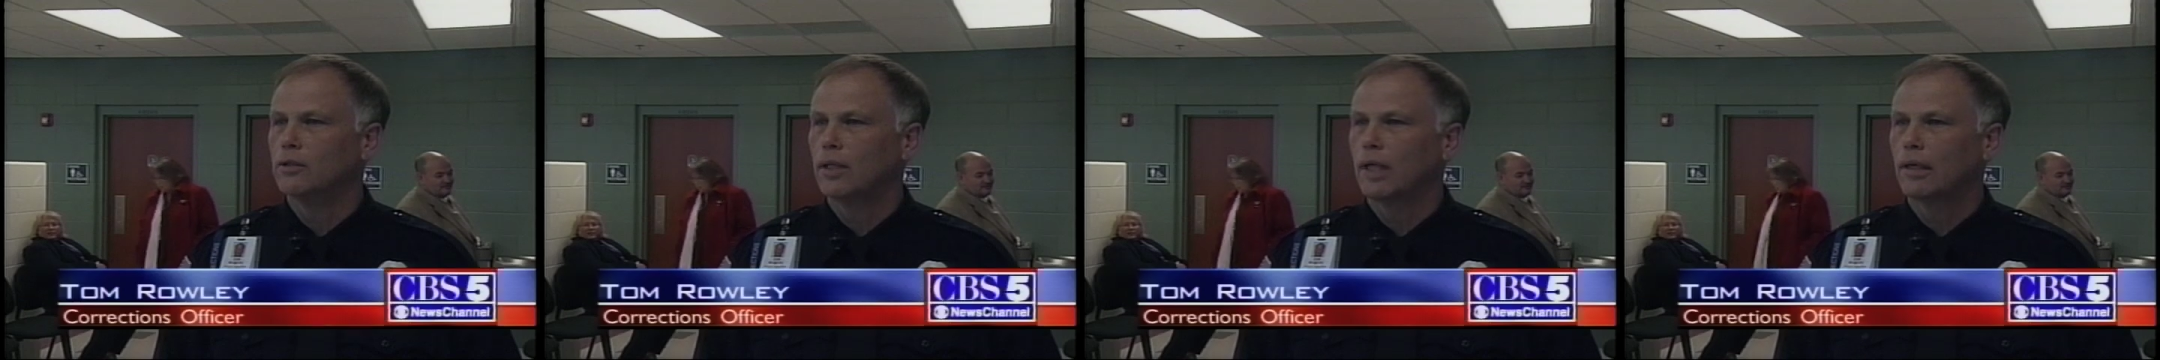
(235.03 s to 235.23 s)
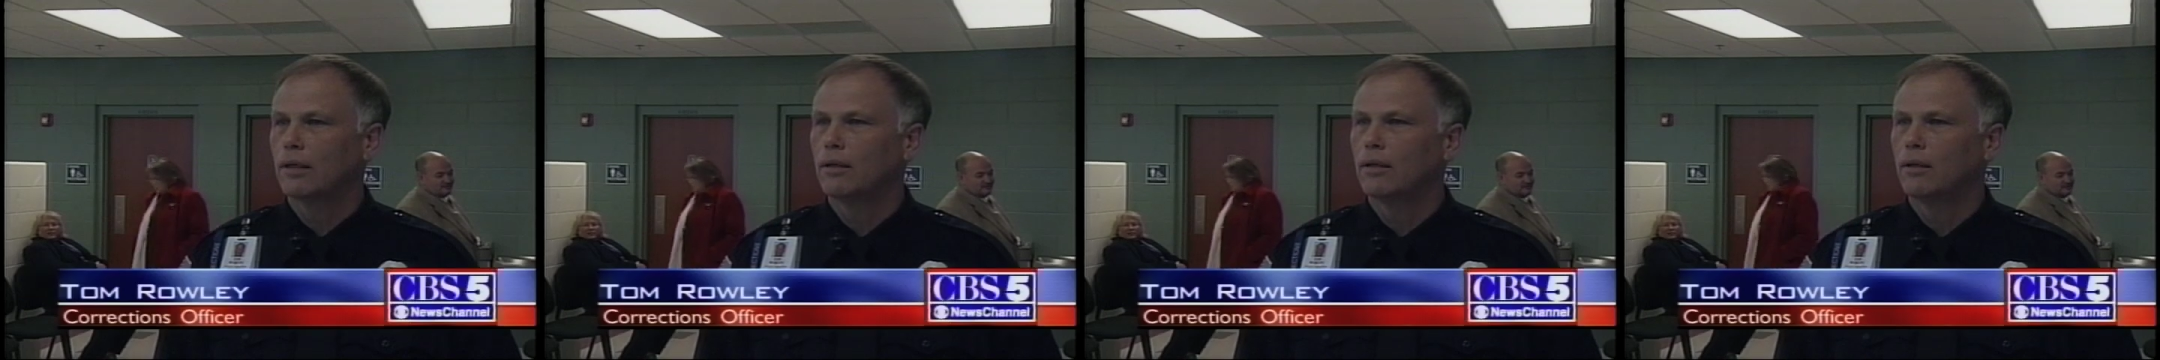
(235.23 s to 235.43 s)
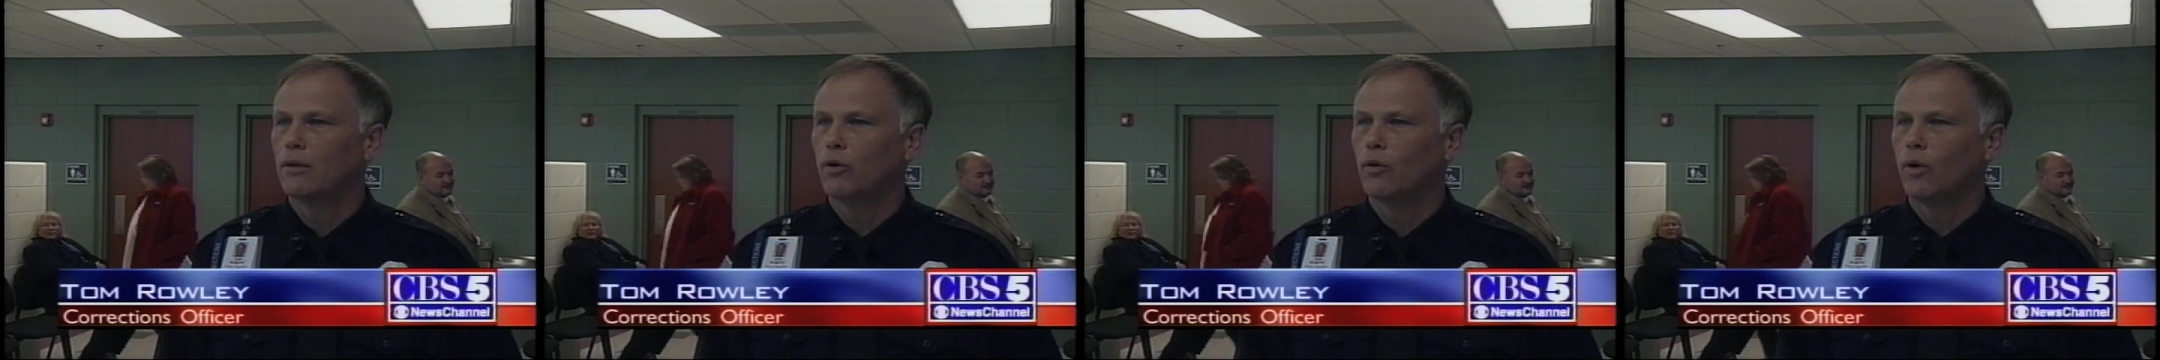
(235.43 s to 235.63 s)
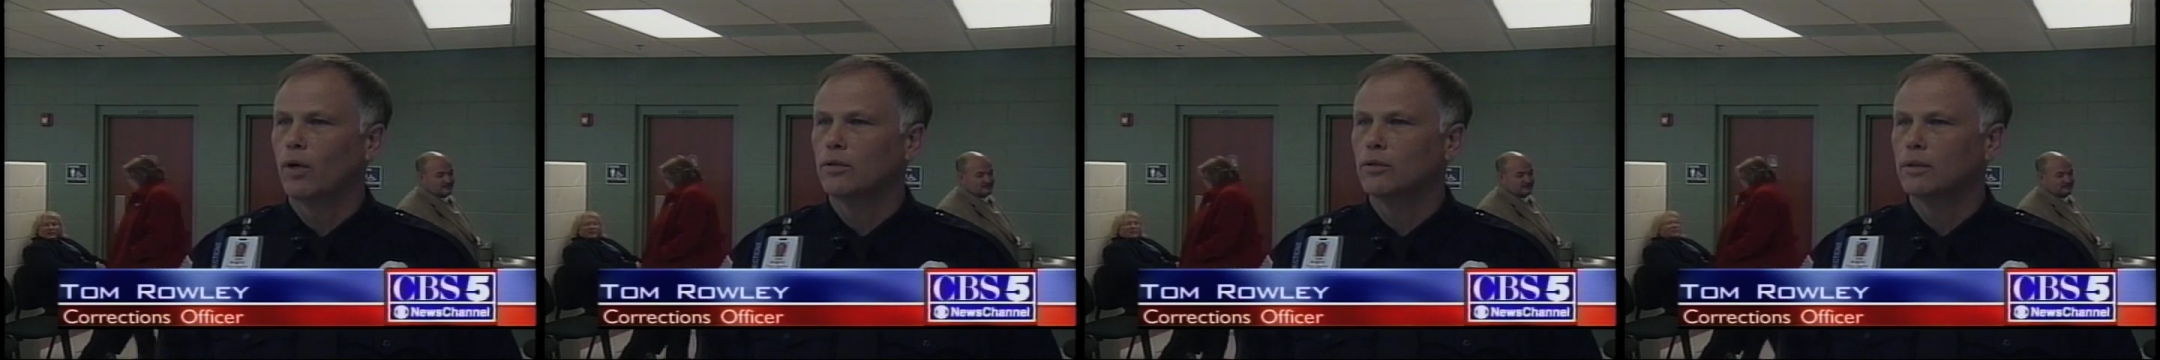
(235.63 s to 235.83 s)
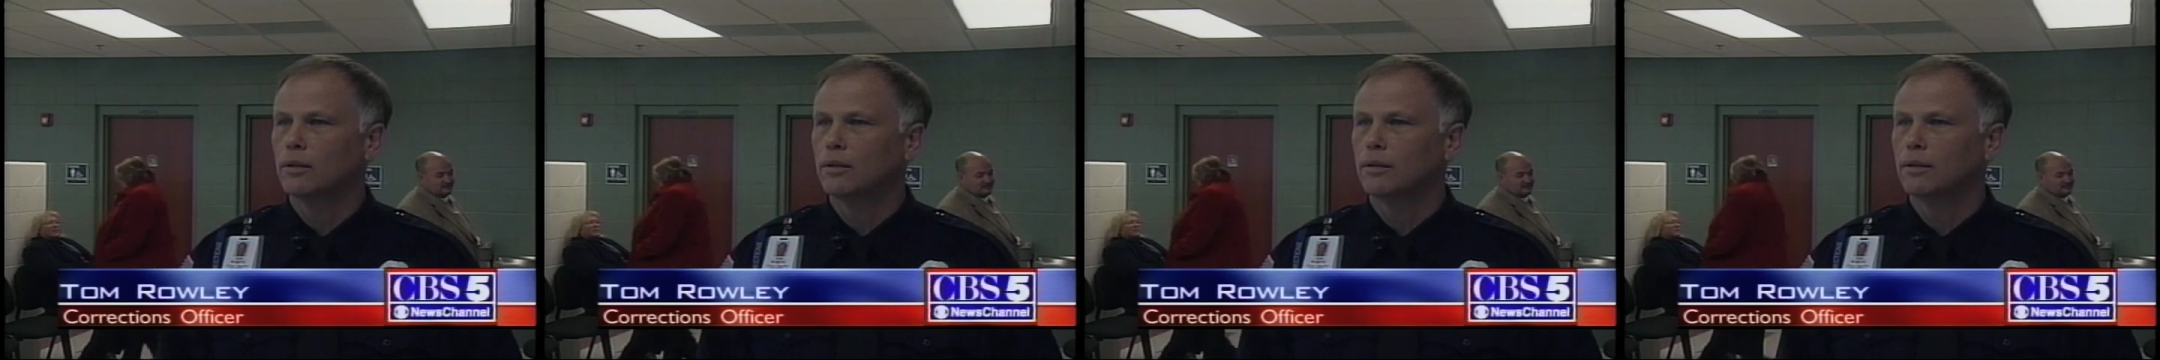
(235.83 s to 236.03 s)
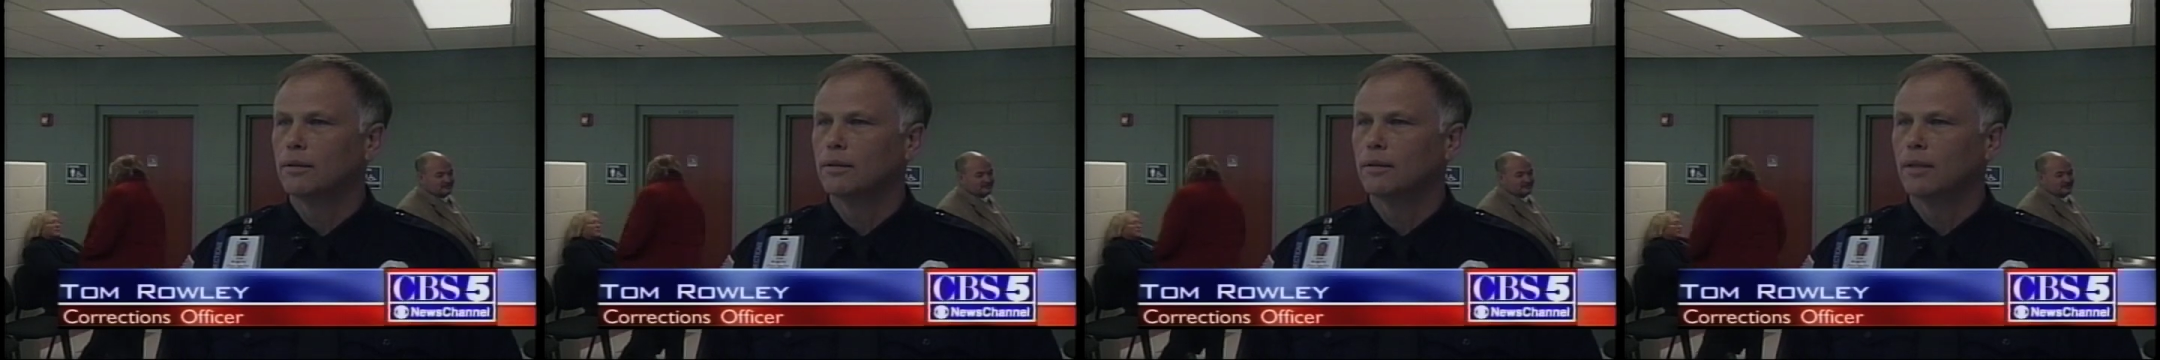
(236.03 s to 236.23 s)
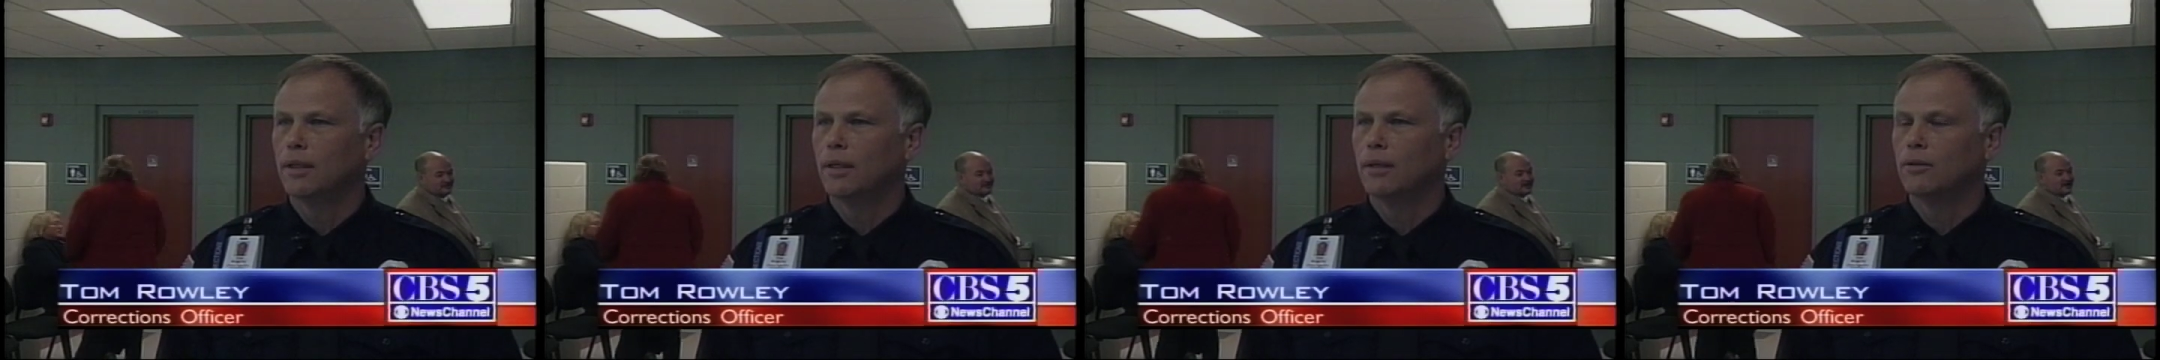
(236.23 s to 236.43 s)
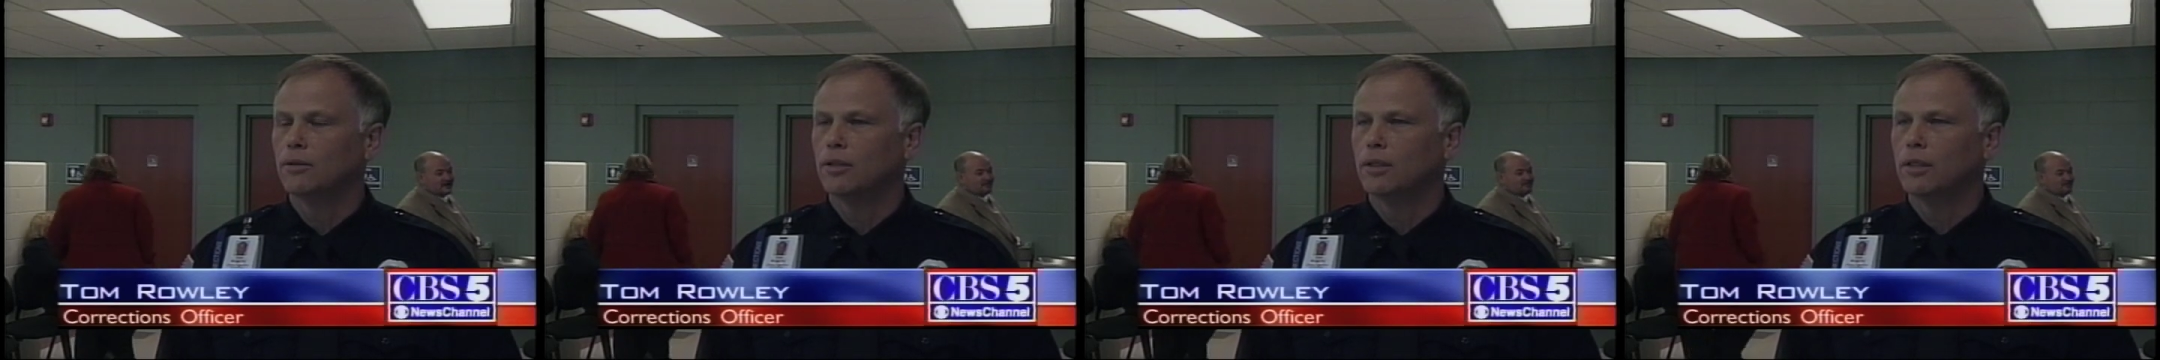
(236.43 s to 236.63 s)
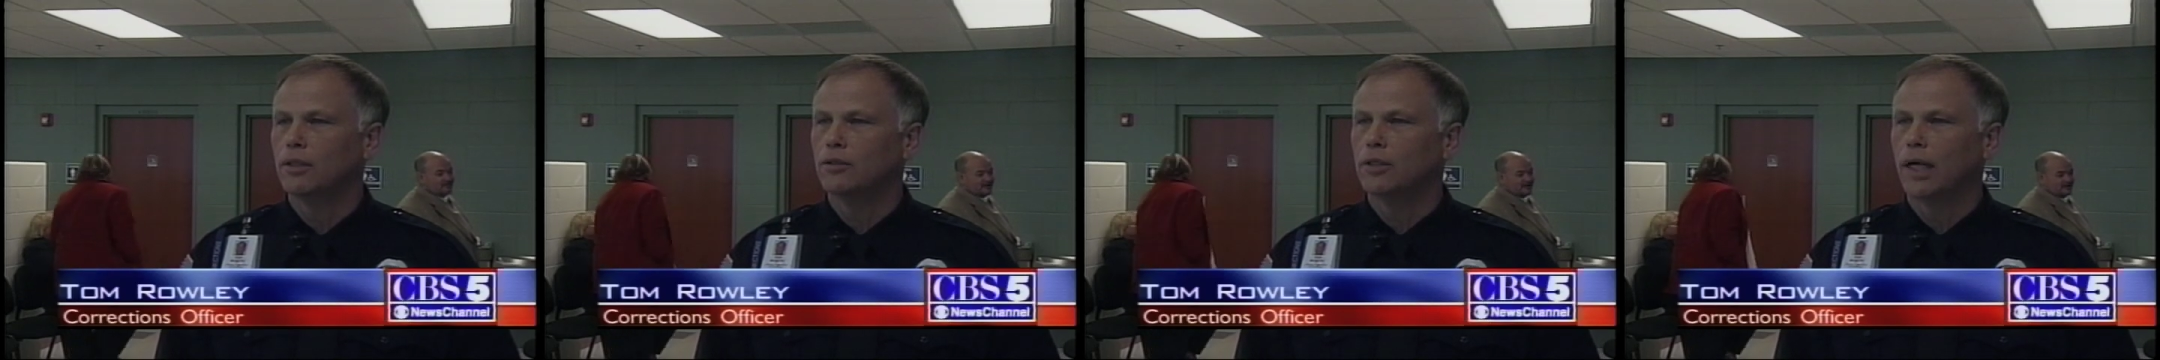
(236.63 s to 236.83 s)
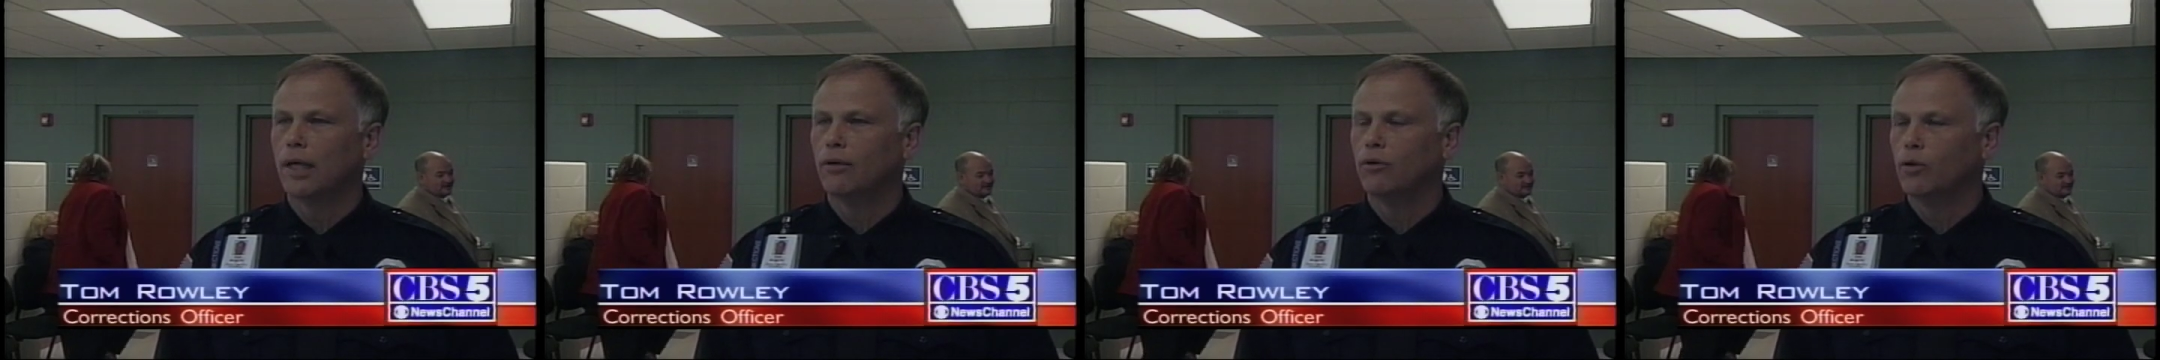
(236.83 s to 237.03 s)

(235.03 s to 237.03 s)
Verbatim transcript: at Chrysler, and I was a design